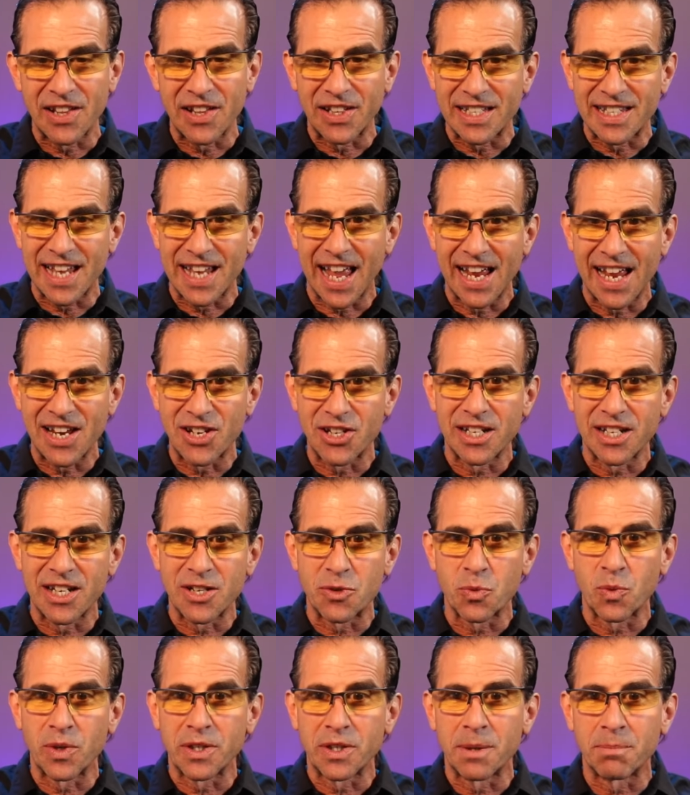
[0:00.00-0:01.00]
The tension
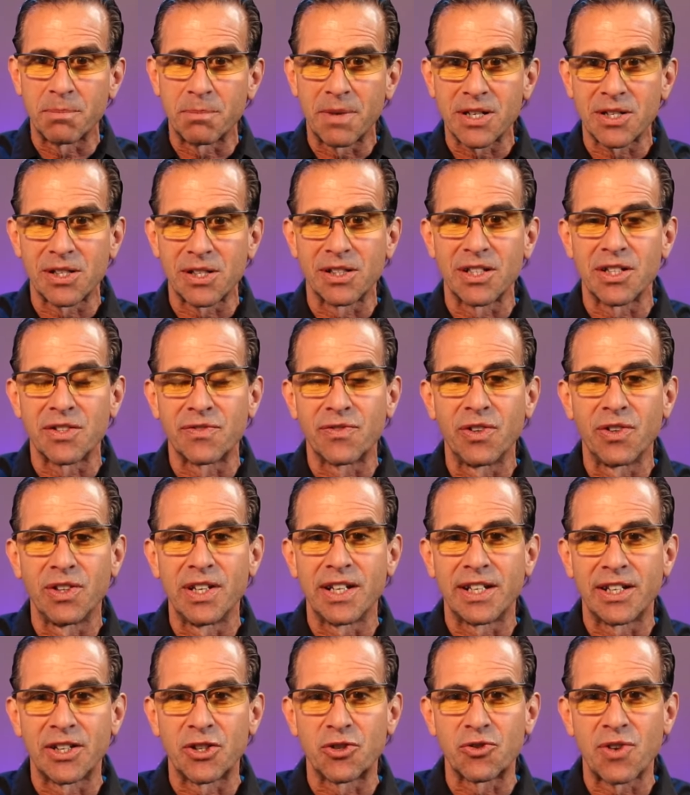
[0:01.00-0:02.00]
is when the muscle is fully
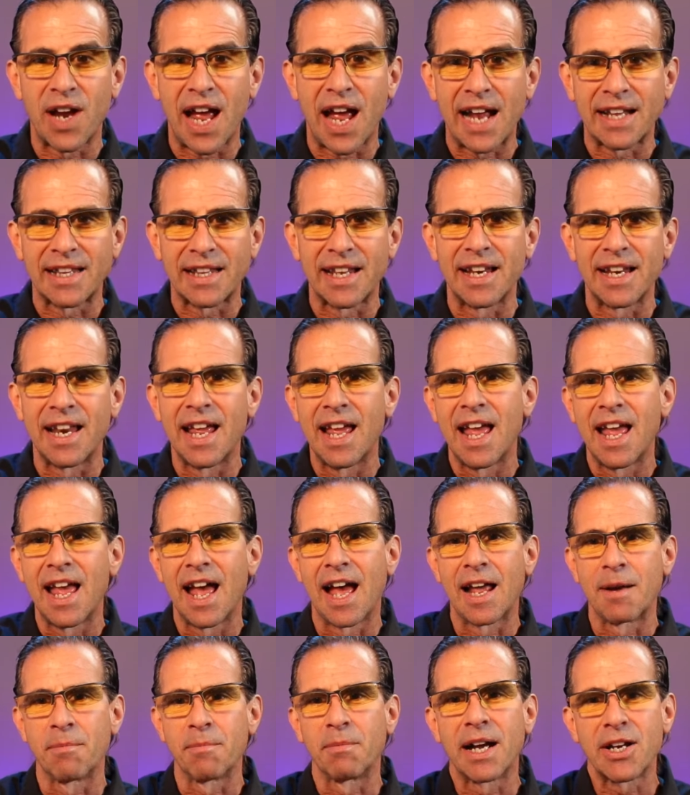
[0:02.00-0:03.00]
contracted,
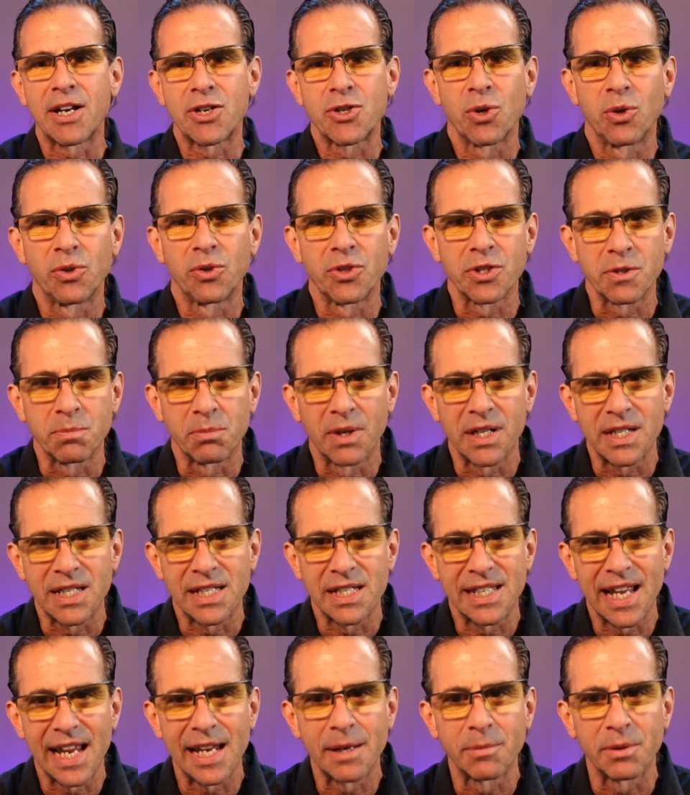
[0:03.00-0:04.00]
and my shoulder is much
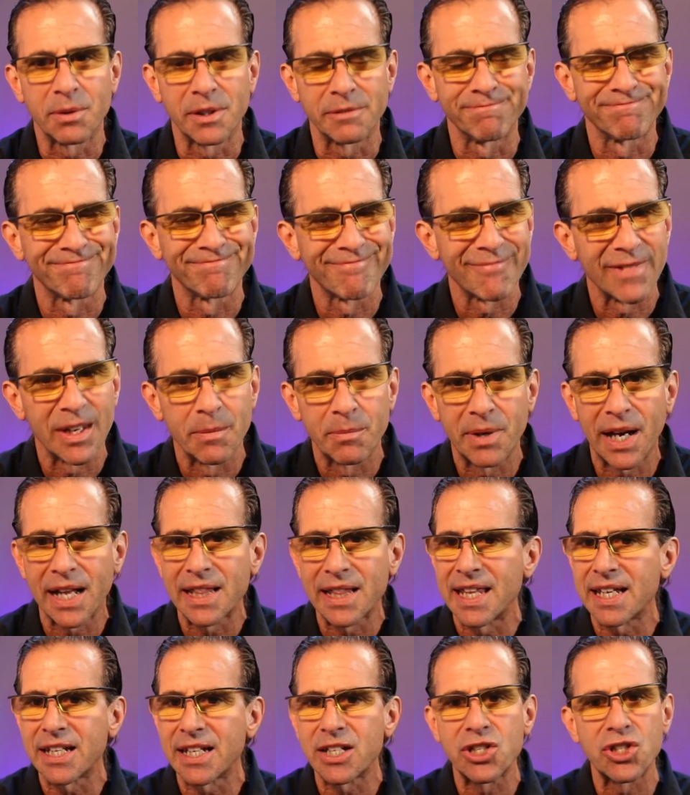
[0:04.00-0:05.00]
stable. But I
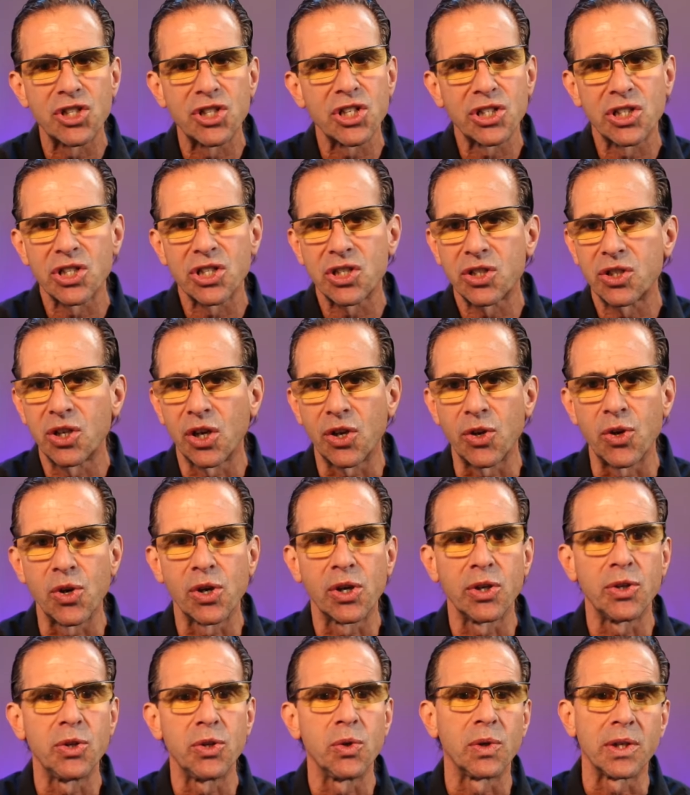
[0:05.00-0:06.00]
think it's just as good. You
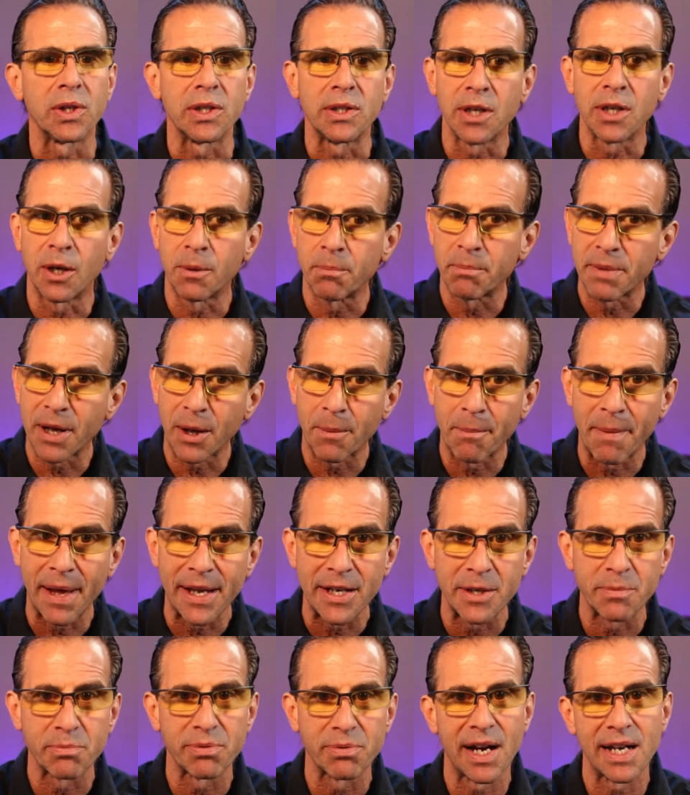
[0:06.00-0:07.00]
can do a dumbbell
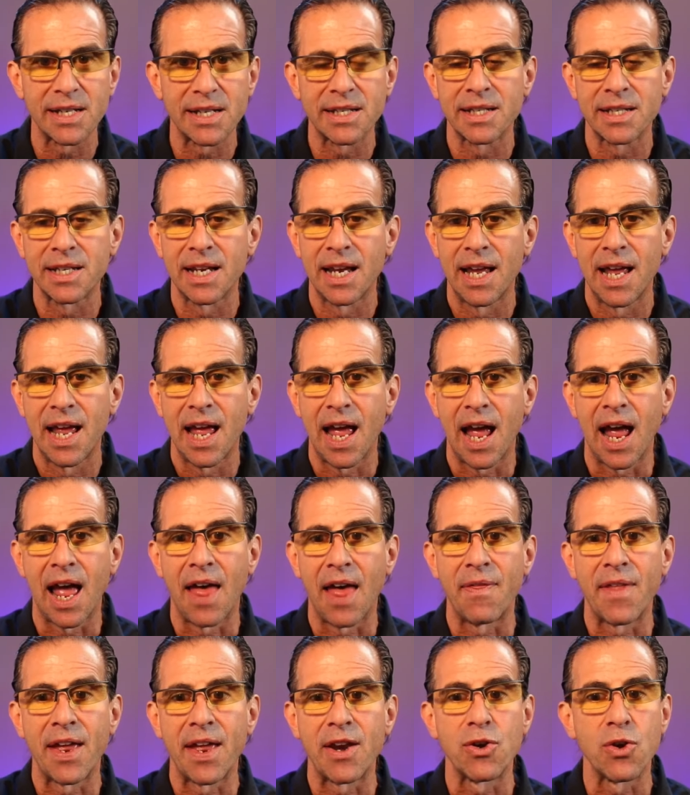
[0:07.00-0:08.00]
bench press,
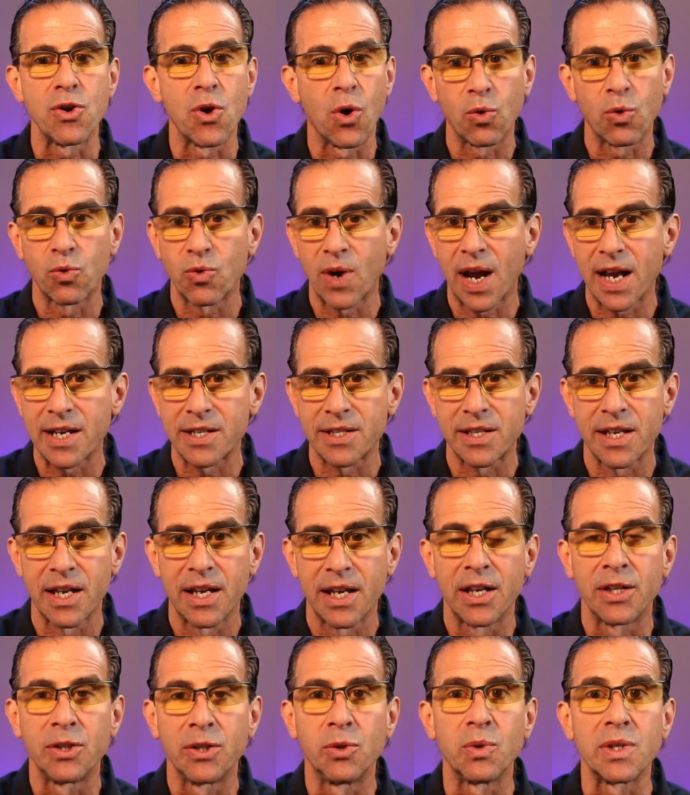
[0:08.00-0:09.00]
and then no rest,
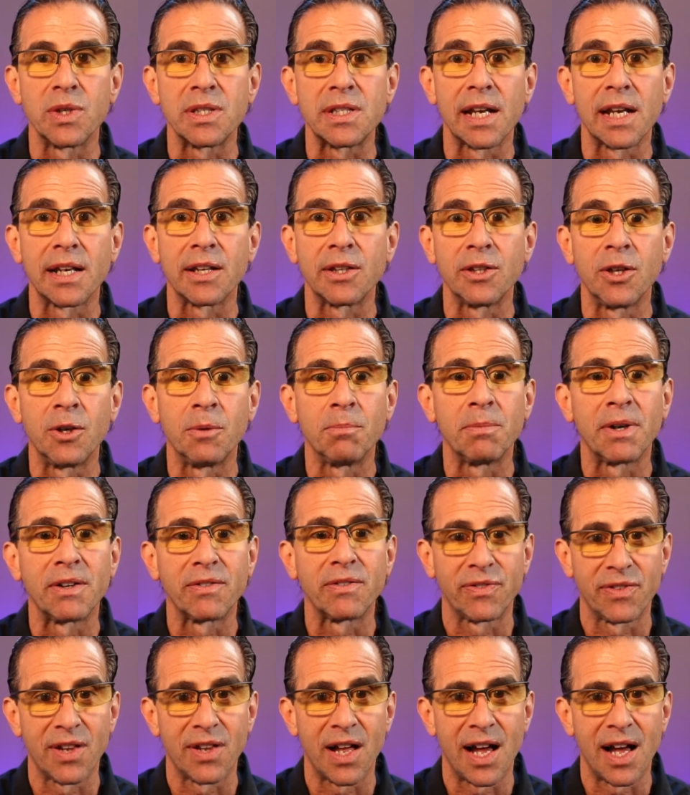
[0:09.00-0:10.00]
do a set of dumbbell
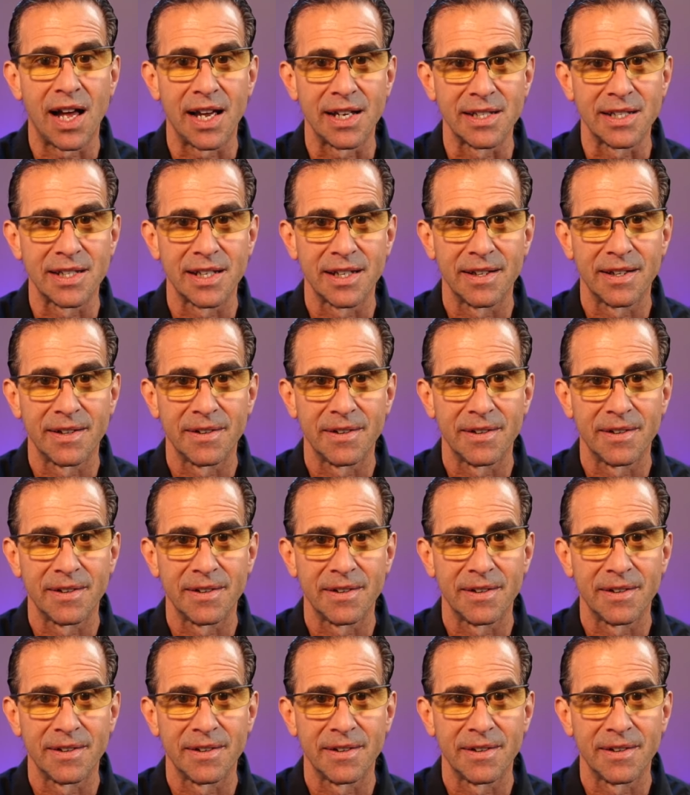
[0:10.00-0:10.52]
flies.